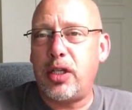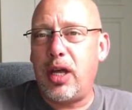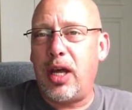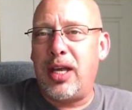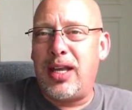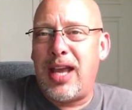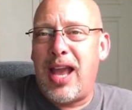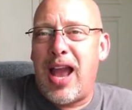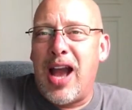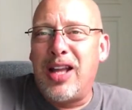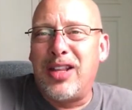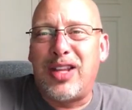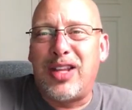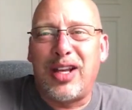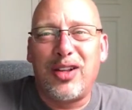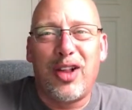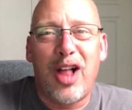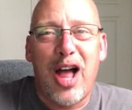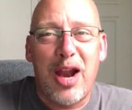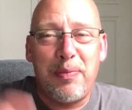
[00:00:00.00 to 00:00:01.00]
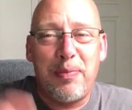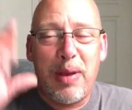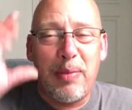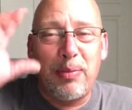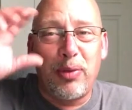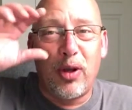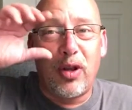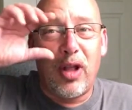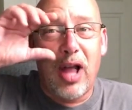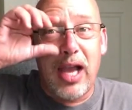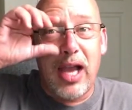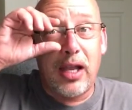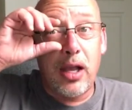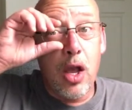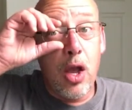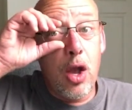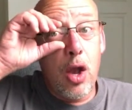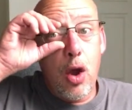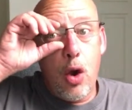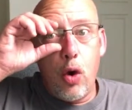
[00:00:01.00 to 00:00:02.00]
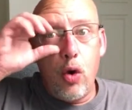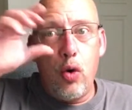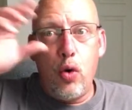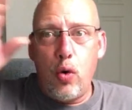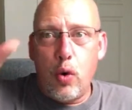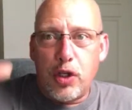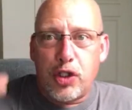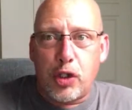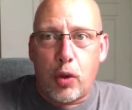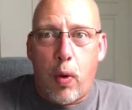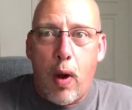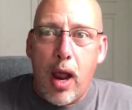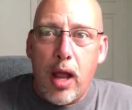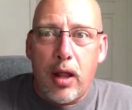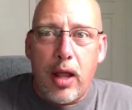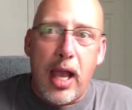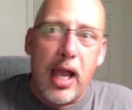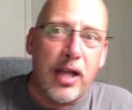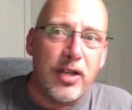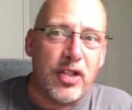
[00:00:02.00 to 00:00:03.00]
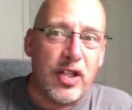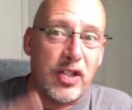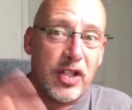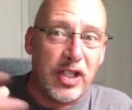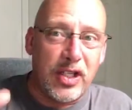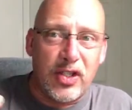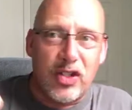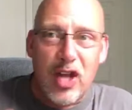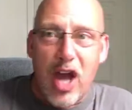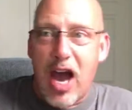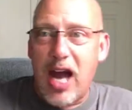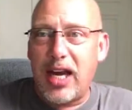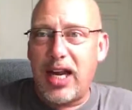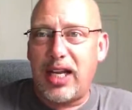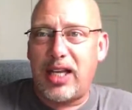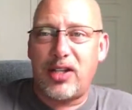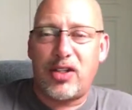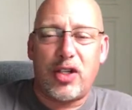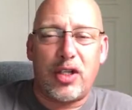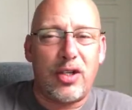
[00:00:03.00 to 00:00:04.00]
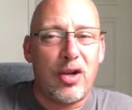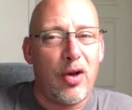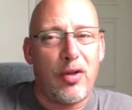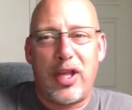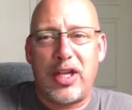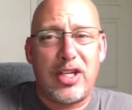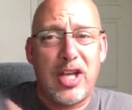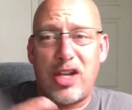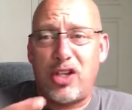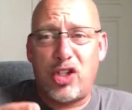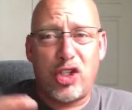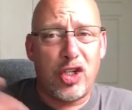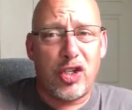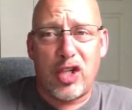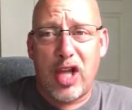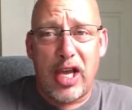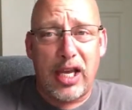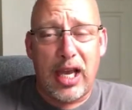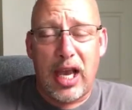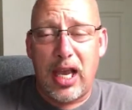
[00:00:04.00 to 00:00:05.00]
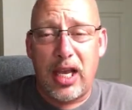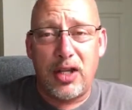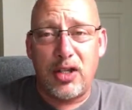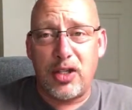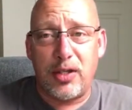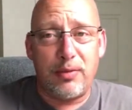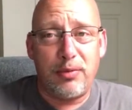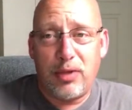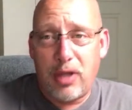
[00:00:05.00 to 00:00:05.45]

I think a lot of people are like, ooh, it's quail eggs. It's exotic. It's No, they taste just like eggs.